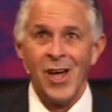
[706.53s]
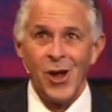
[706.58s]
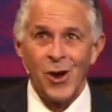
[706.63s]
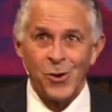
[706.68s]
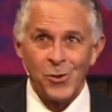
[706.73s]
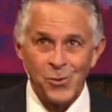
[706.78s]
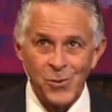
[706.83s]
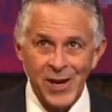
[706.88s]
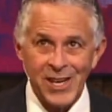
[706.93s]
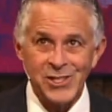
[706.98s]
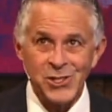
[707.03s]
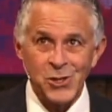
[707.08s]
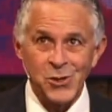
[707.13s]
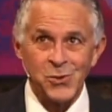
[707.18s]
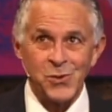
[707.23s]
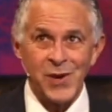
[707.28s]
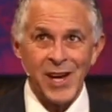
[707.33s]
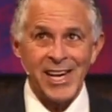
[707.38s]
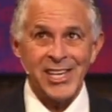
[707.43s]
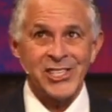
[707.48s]

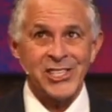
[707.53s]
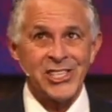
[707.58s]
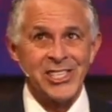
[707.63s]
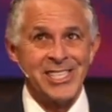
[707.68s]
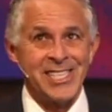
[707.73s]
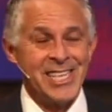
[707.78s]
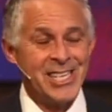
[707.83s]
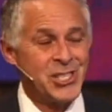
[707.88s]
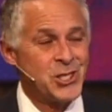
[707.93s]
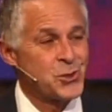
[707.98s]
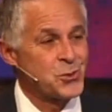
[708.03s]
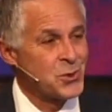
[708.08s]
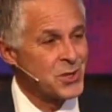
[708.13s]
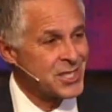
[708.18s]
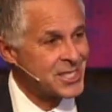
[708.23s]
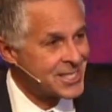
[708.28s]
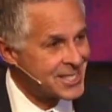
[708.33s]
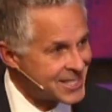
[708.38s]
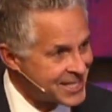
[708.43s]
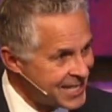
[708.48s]
Resurrection is
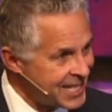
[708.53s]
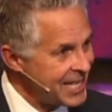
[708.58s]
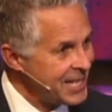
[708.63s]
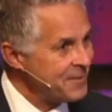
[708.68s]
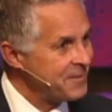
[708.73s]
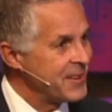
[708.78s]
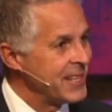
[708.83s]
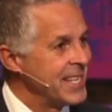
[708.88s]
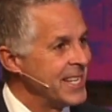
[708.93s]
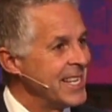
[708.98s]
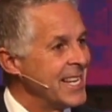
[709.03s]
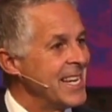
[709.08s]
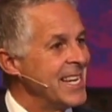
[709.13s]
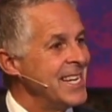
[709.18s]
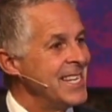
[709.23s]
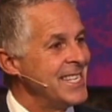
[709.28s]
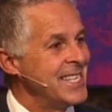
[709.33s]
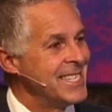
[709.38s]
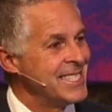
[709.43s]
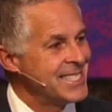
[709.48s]
receiving
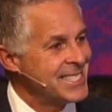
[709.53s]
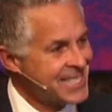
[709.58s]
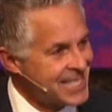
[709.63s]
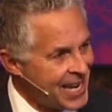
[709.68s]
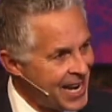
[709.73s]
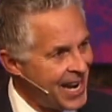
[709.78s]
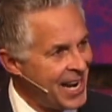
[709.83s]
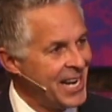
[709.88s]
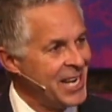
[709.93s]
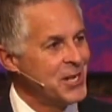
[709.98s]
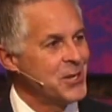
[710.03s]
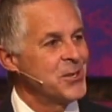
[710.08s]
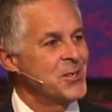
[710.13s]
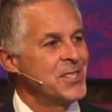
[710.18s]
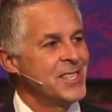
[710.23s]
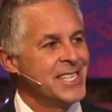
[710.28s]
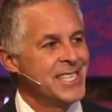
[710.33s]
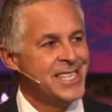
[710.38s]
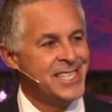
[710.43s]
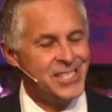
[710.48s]
an
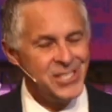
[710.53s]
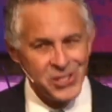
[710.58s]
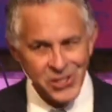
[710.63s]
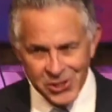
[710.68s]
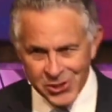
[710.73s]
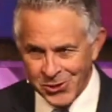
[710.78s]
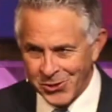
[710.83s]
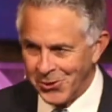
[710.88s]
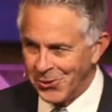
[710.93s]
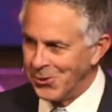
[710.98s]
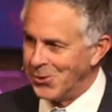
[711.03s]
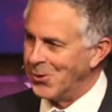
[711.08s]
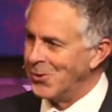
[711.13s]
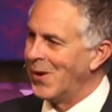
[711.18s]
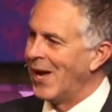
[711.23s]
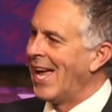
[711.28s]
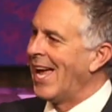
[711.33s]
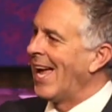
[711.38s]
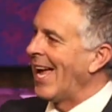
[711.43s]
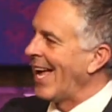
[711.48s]
entirely new
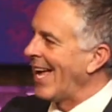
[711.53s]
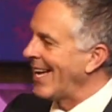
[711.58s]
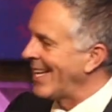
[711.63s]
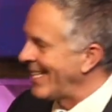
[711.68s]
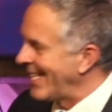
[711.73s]
and